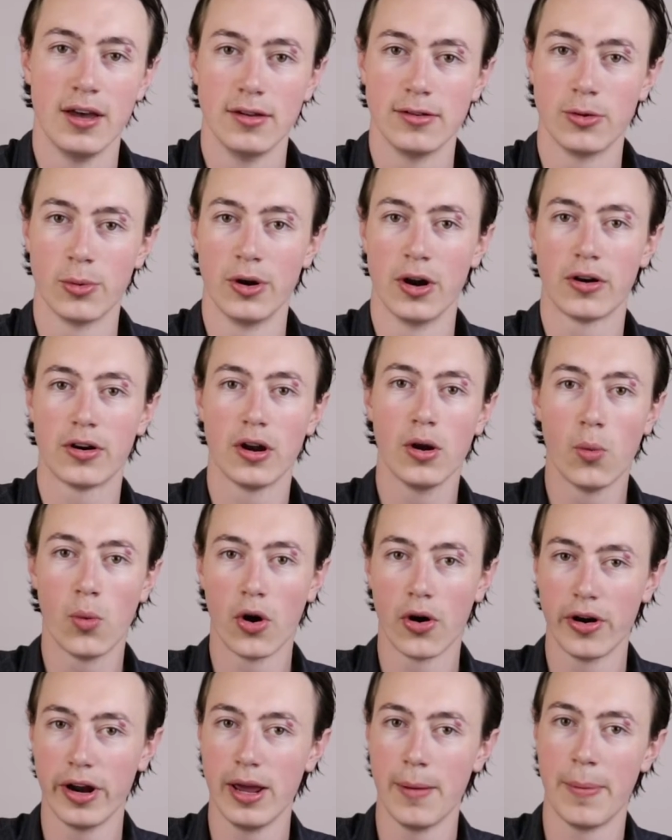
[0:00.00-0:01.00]
So we're not going to
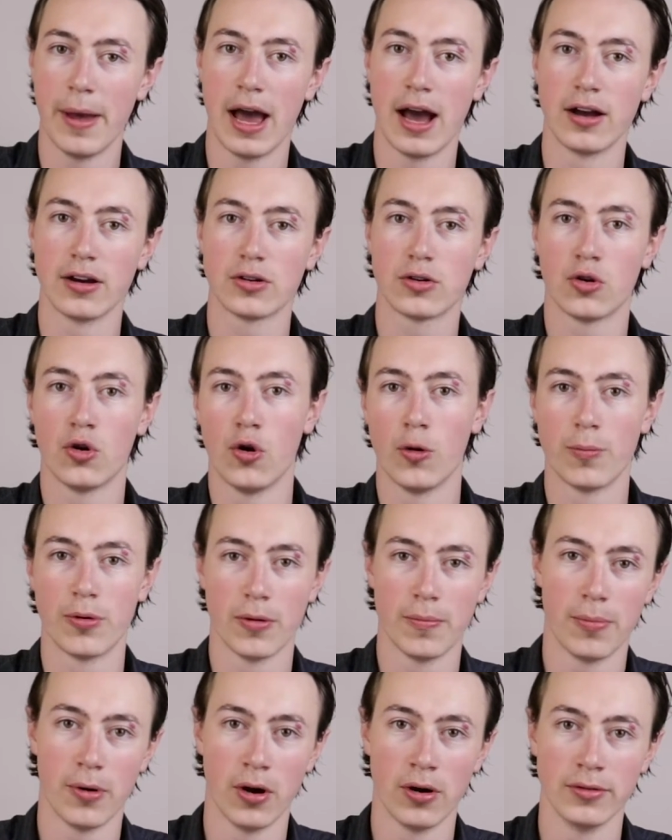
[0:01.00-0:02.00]
worry about
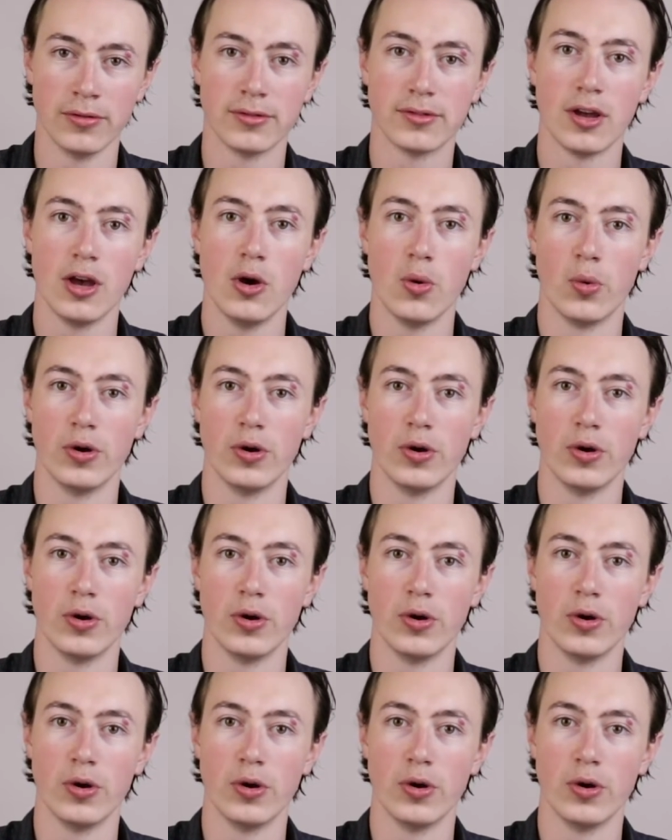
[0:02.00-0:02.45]
corporate bonds.